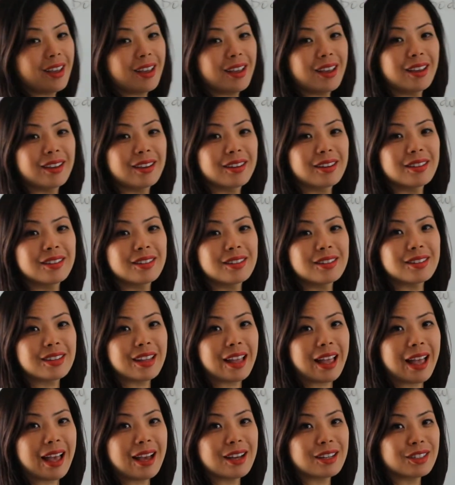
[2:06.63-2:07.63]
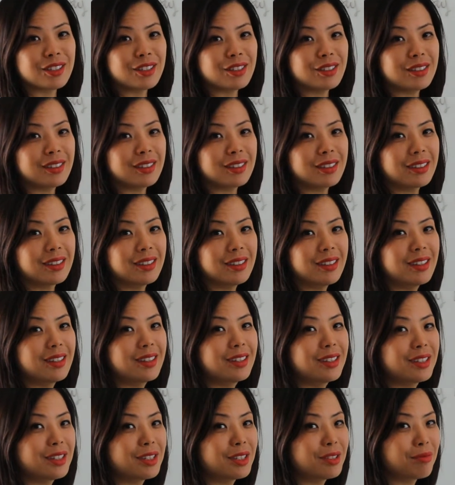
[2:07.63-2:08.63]
it is actually
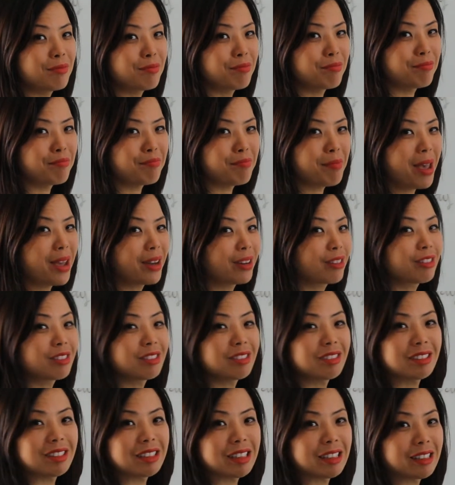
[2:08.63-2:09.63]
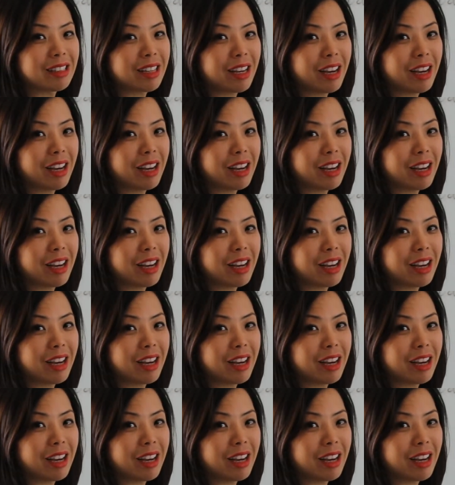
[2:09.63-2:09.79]
his manners and